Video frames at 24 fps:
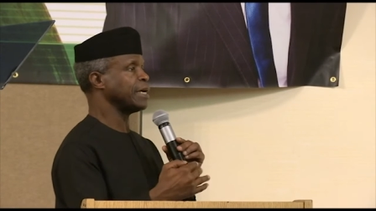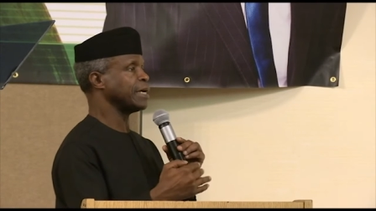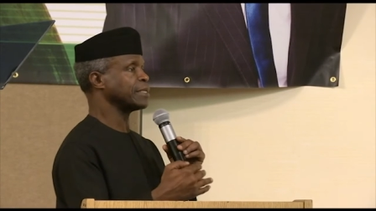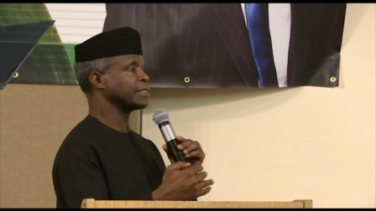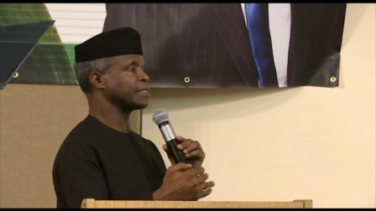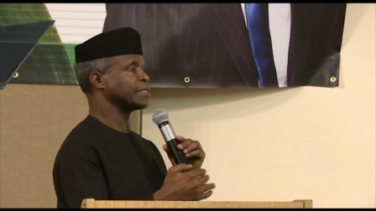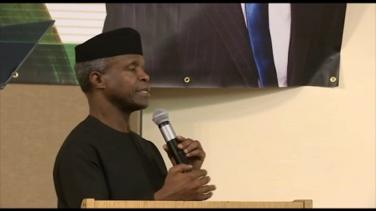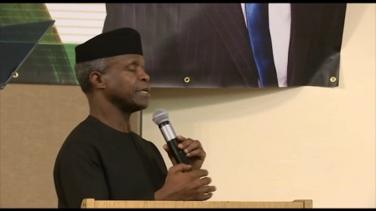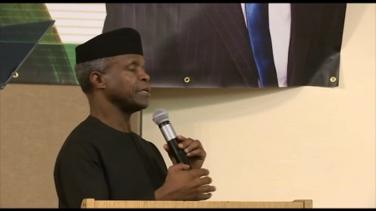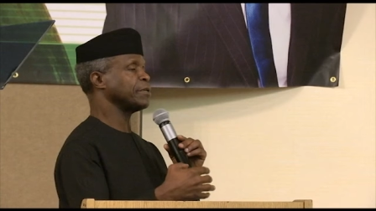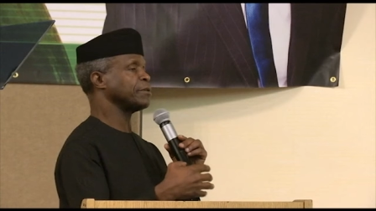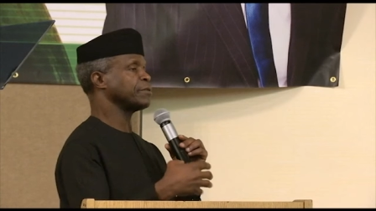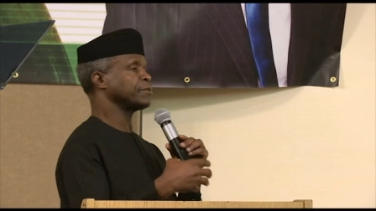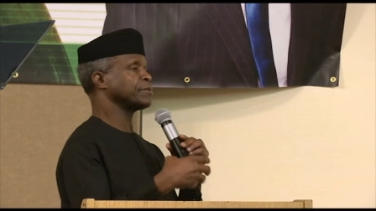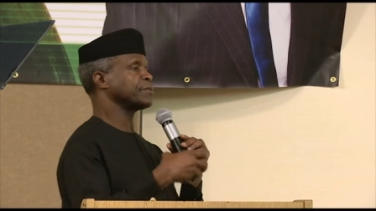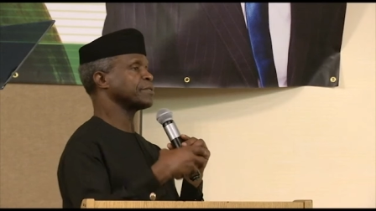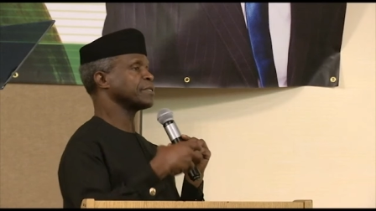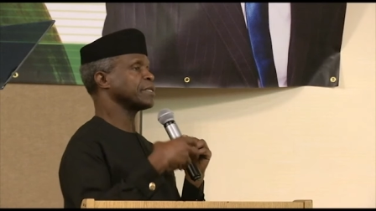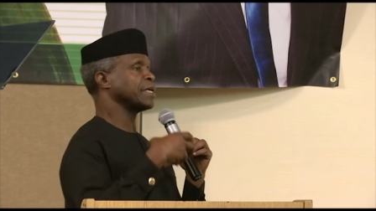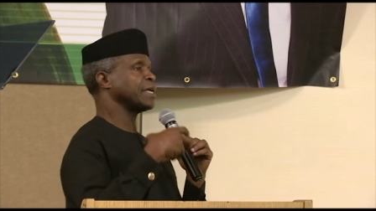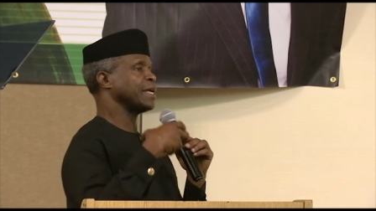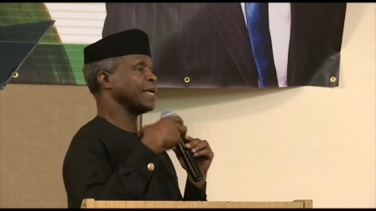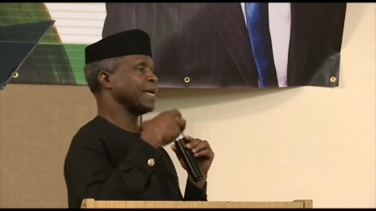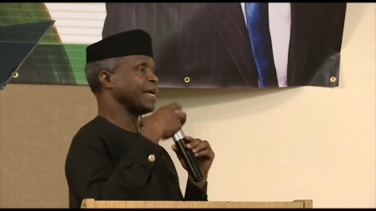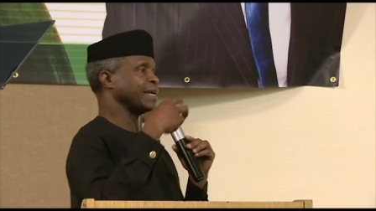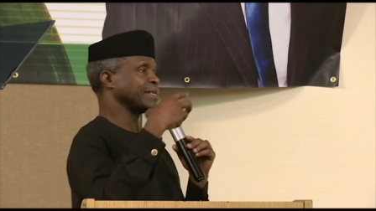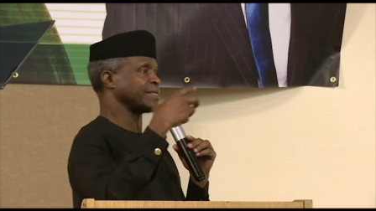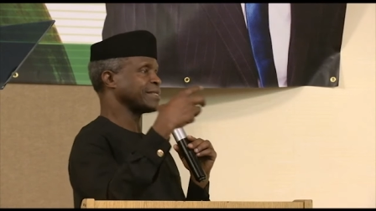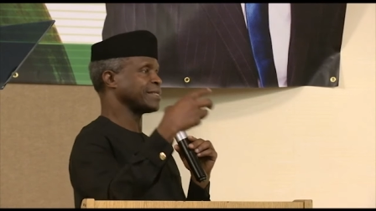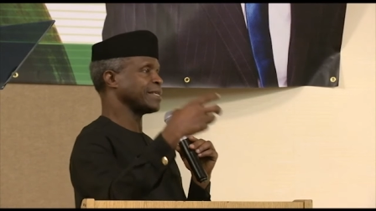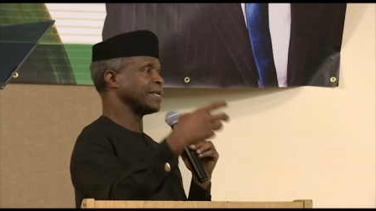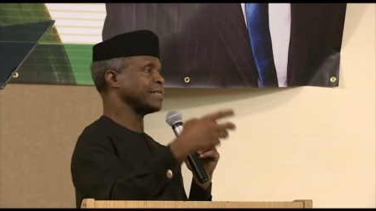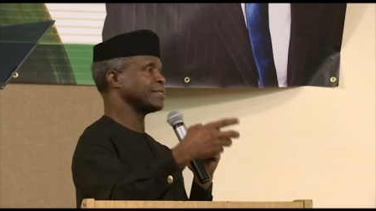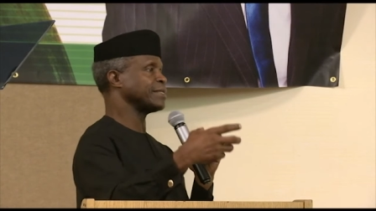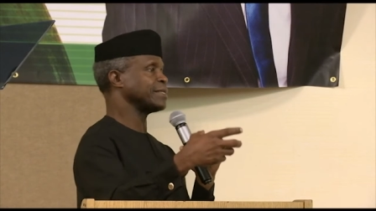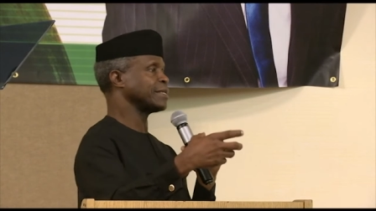ourselves
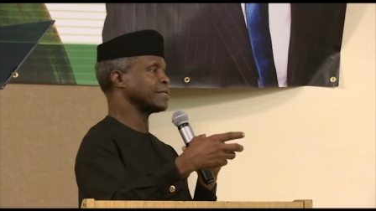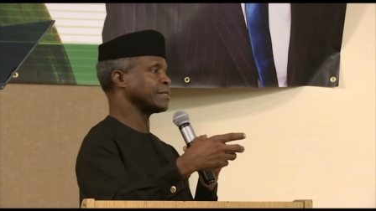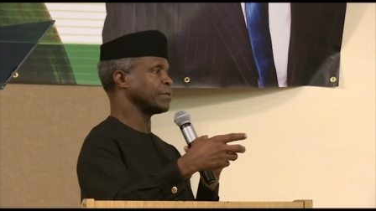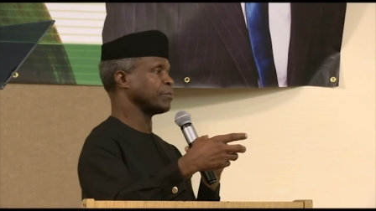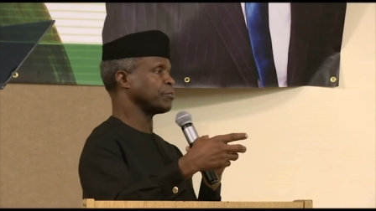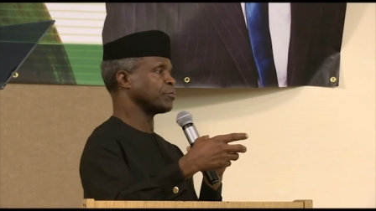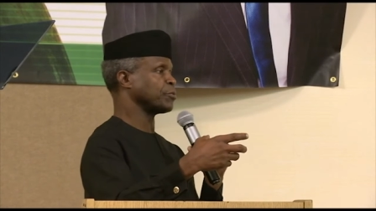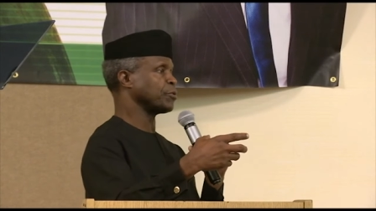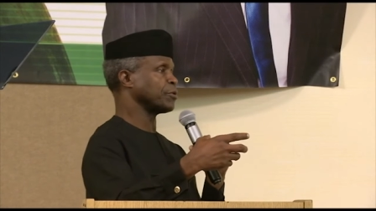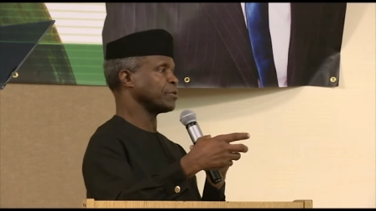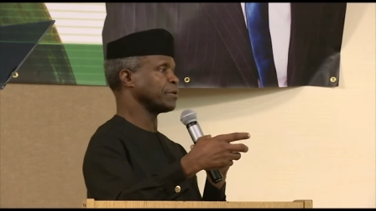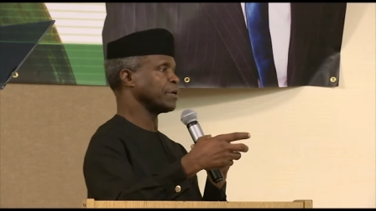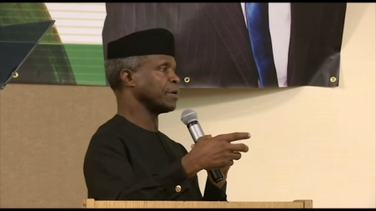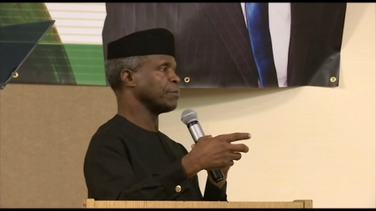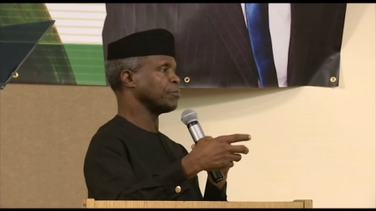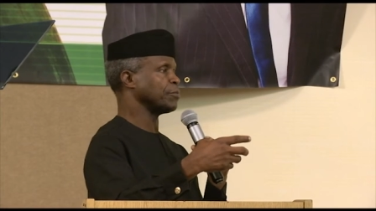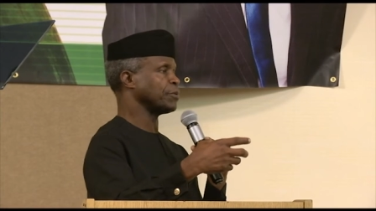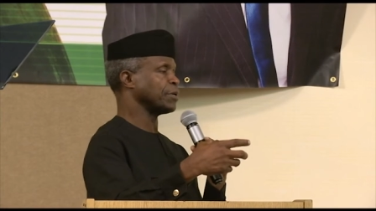extending the program.